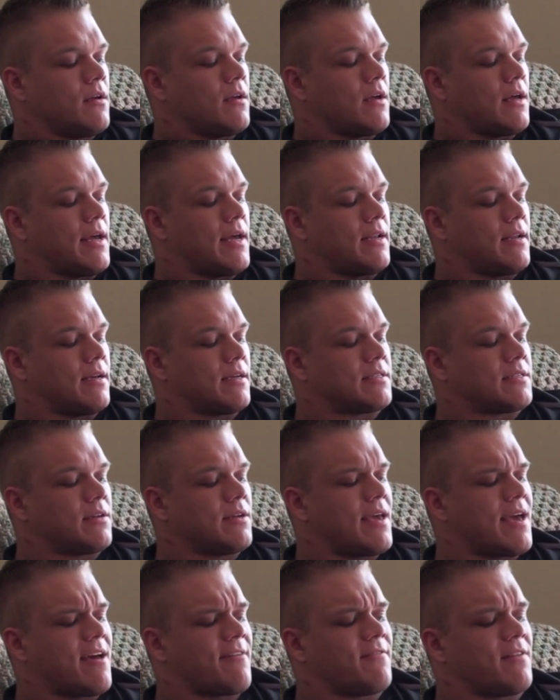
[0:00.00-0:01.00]
And so
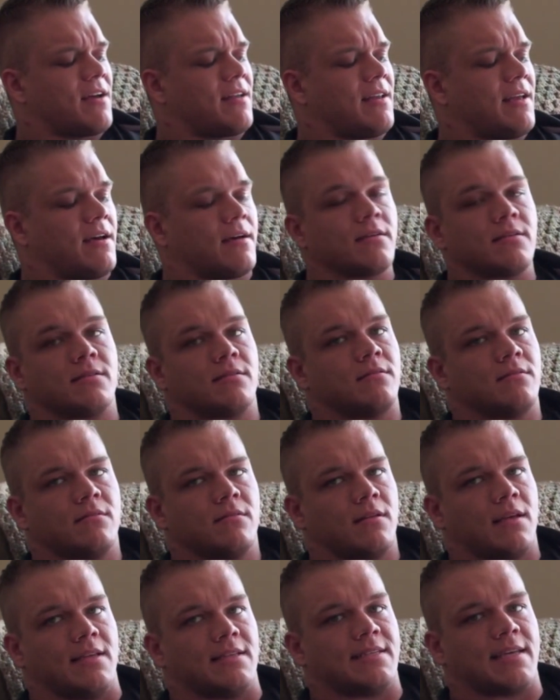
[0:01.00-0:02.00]
yeah, if nothing else,
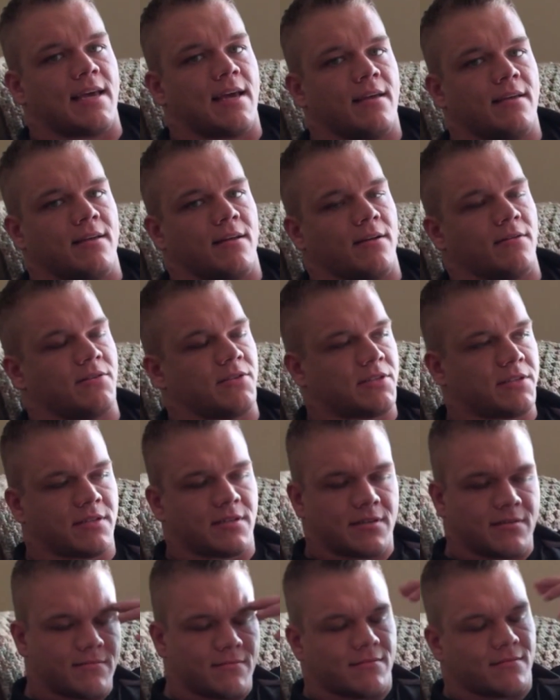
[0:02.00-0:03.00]
and
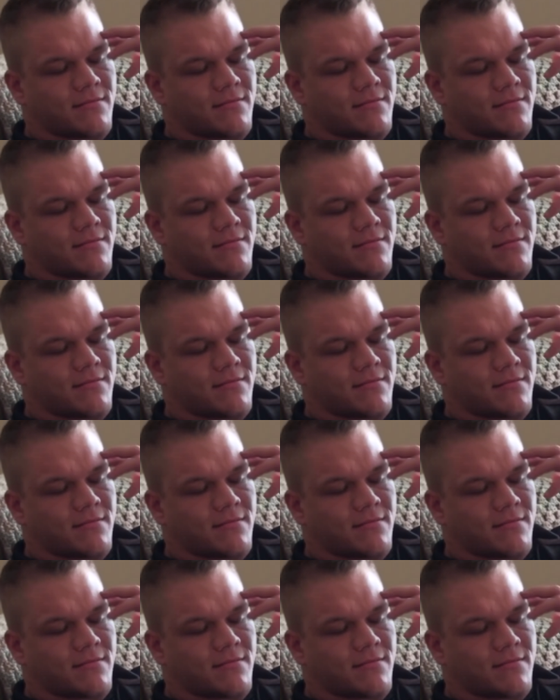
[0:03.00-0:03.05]
just